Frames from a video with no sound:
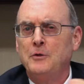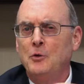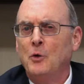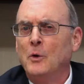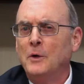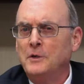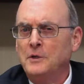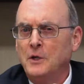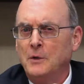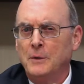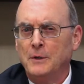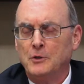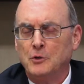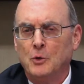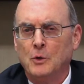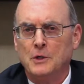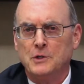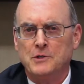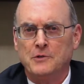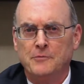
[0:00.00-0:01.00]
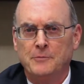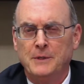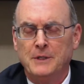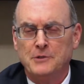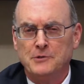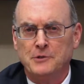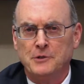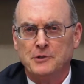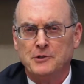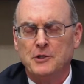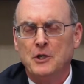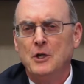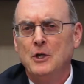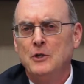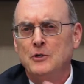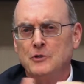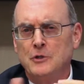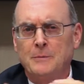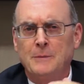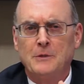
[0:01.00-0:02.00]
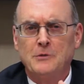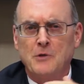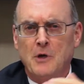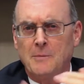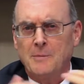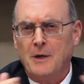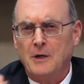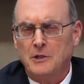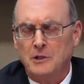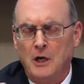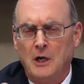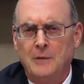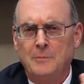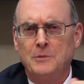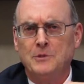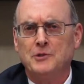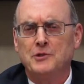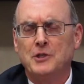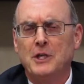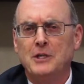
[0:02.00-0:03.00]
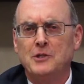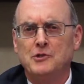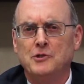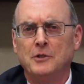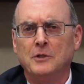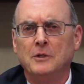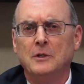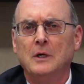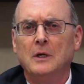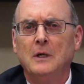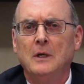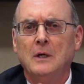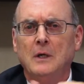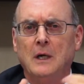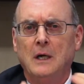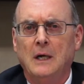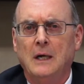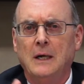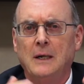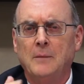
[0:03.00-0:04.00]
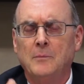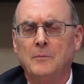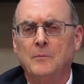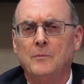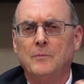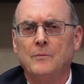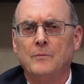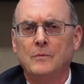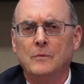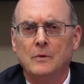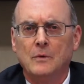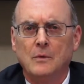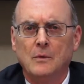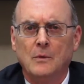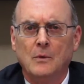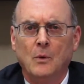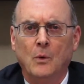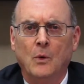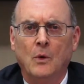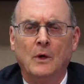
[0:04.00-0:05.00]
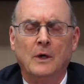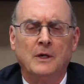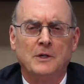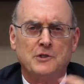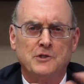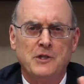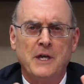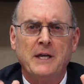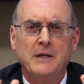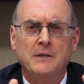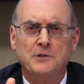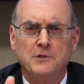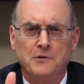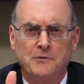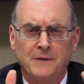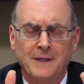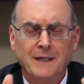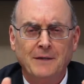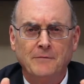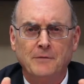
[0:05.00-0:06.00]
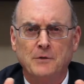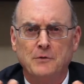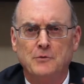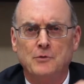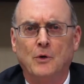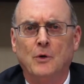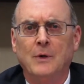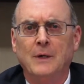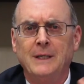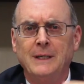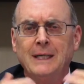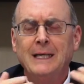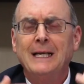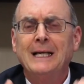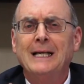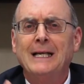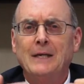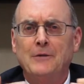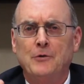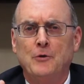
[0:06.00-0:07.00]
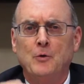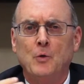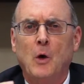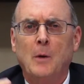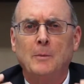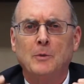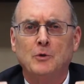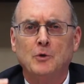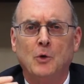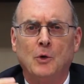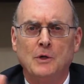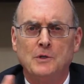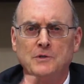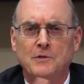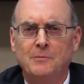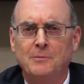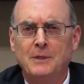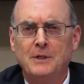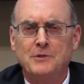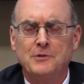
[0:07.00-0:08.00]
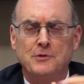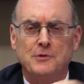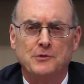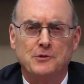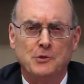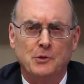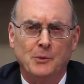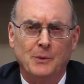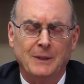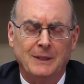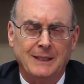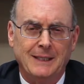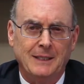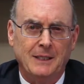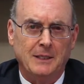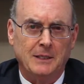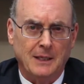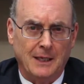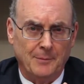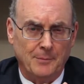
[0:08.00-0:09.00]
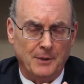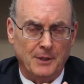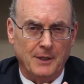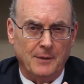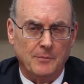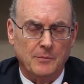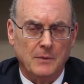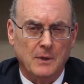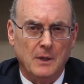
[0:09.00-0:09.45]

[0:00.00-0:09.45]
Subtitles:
of the ordinary course of business. So I'm not talking about compensation or sales of inventory in the normal course of business to a related company.